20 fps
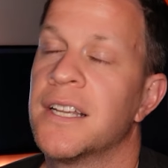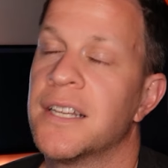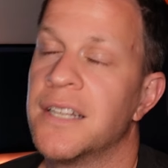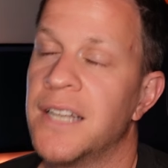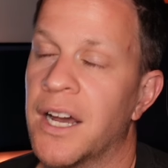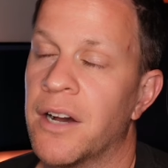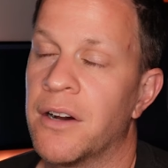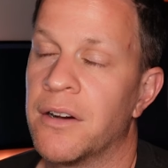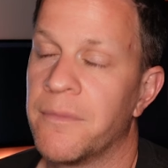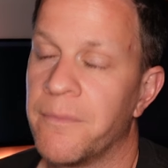
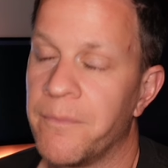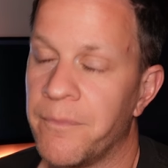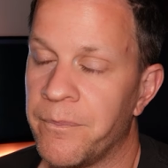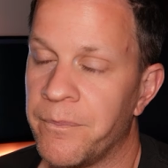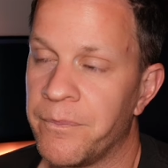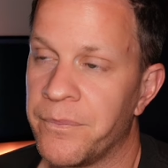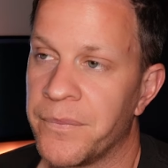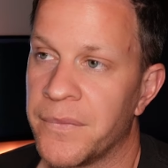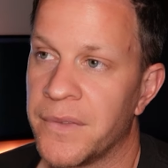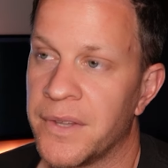Now,
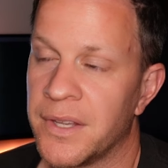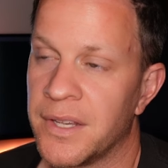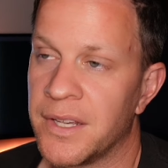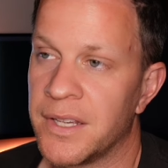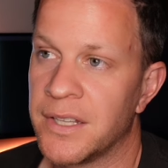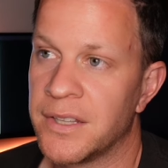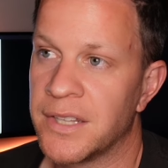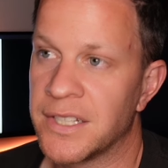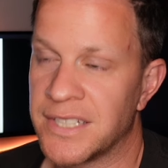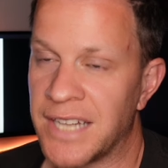
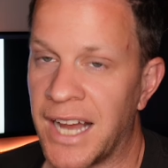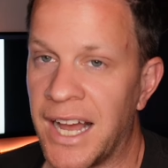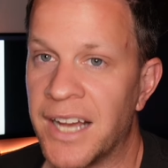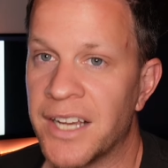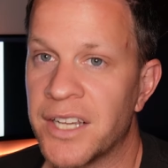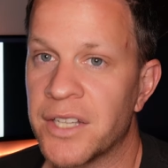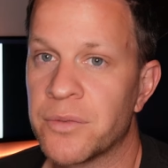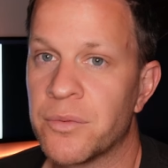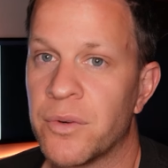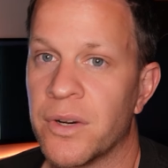the
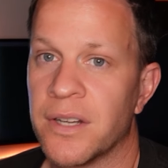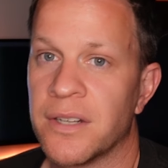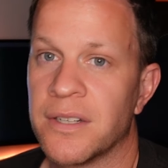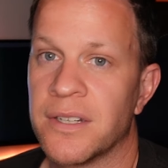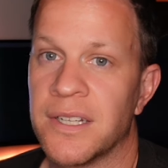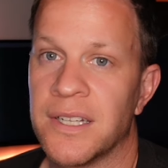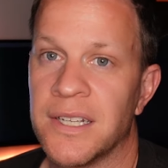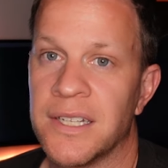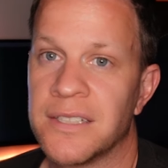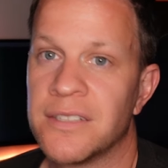Target
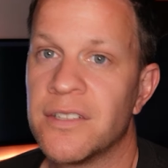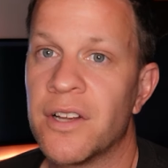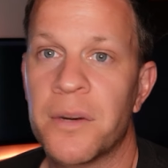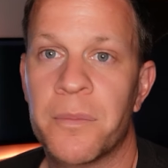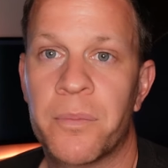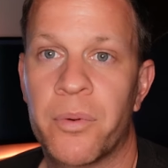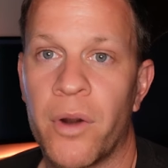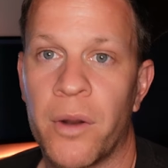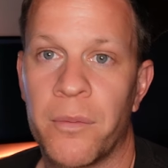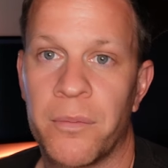one is not a
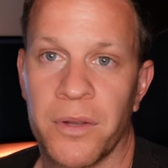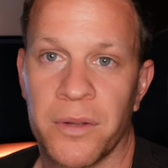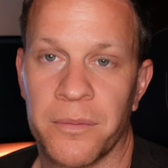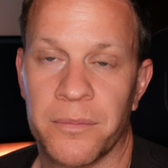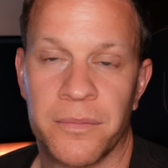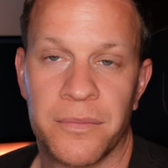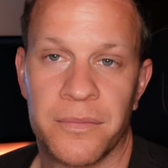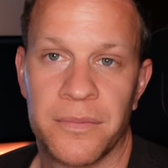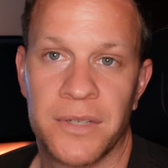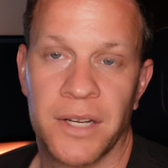problem.
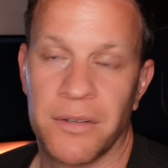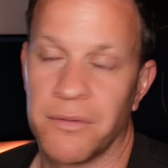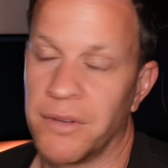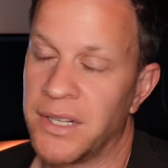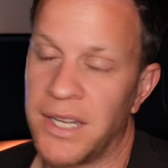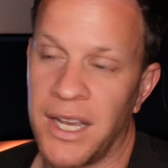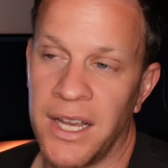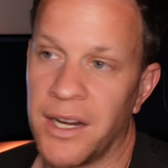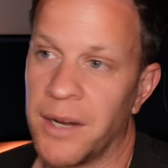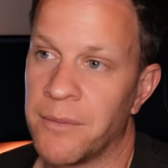Now,
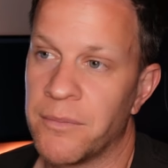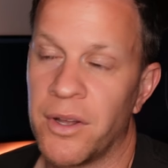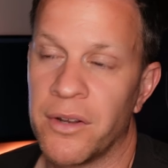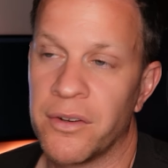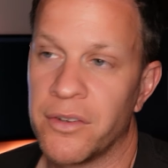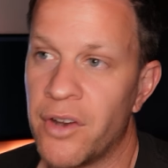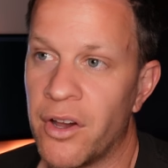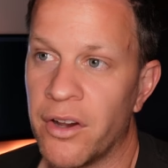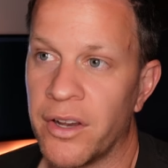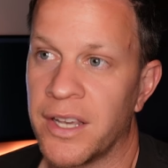again, I'm
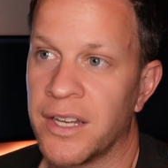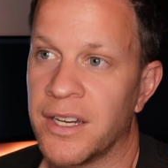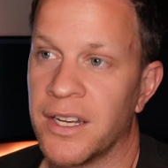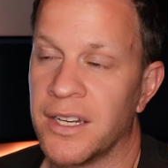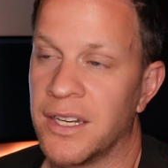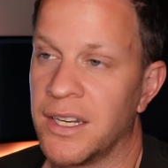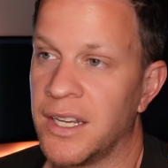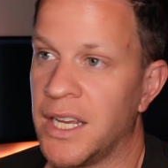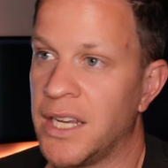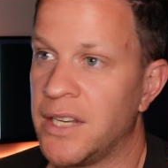not knocking
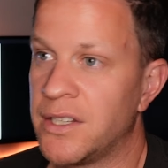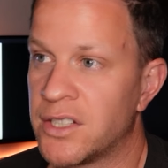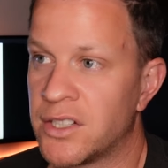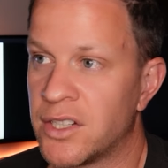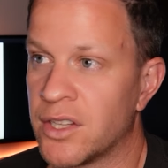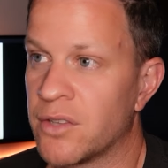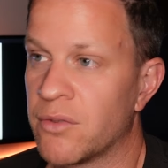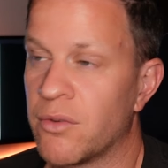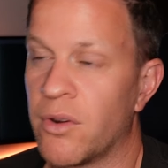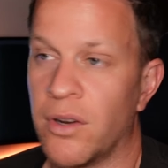it, each
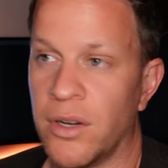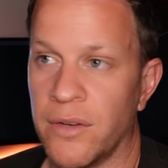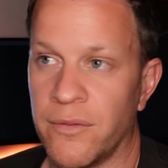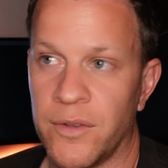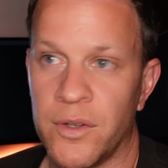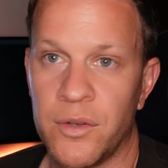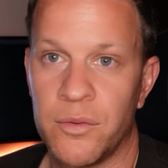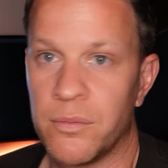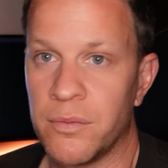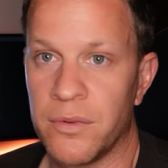to their own. If
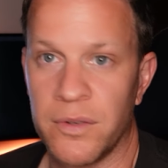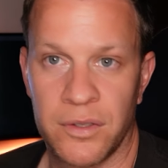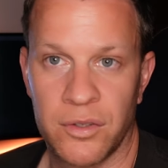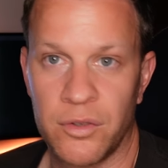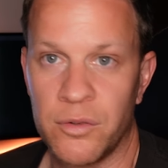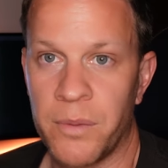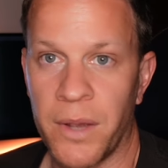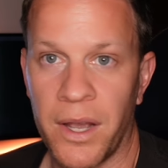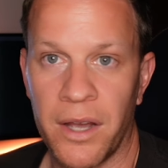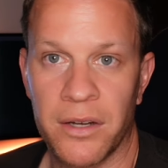you,
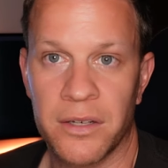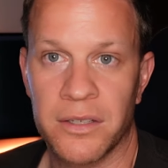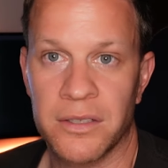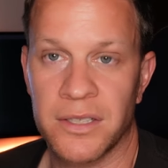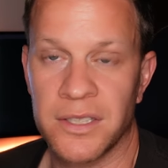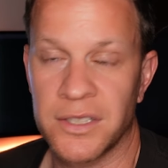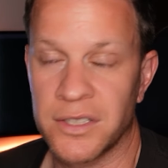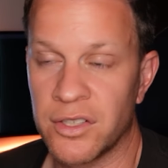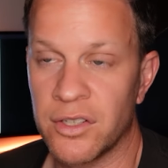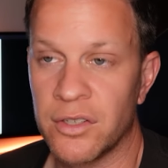£2
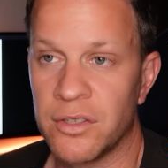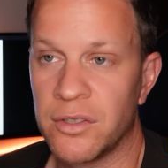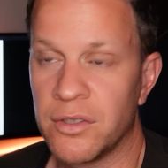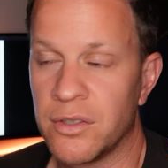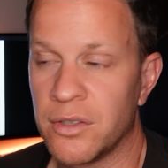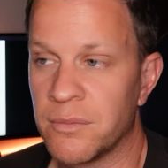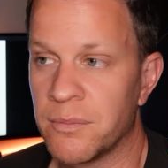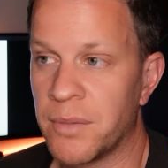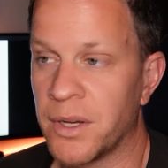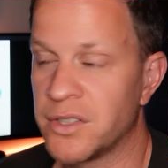is good
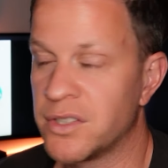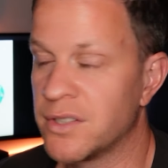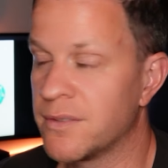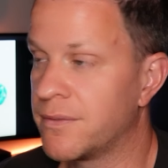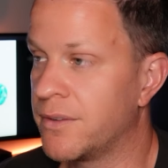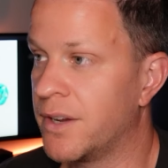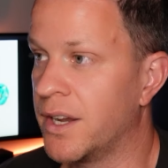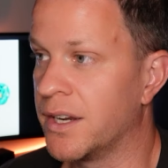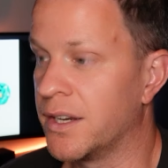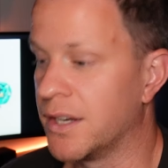budget,
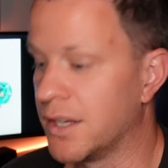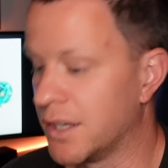fine.